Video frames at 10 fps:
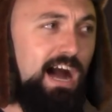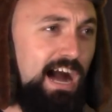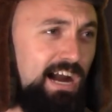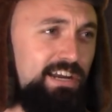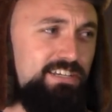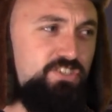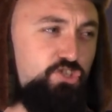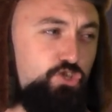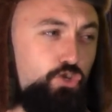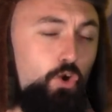I
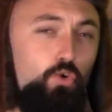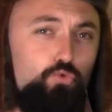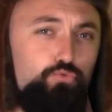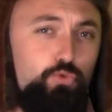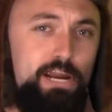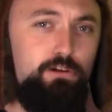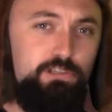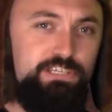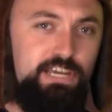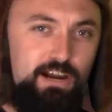so
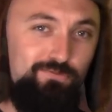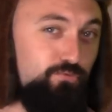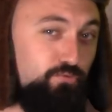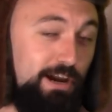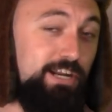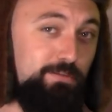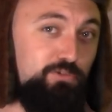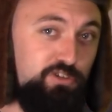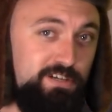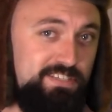rarely got random
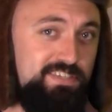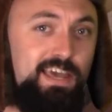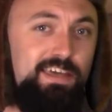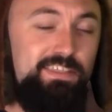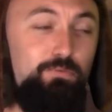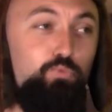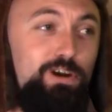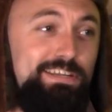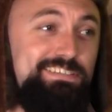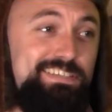crits that
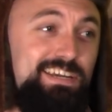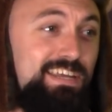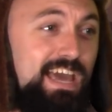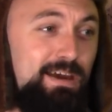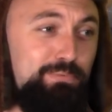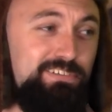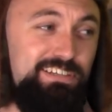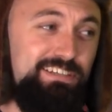when it did happen,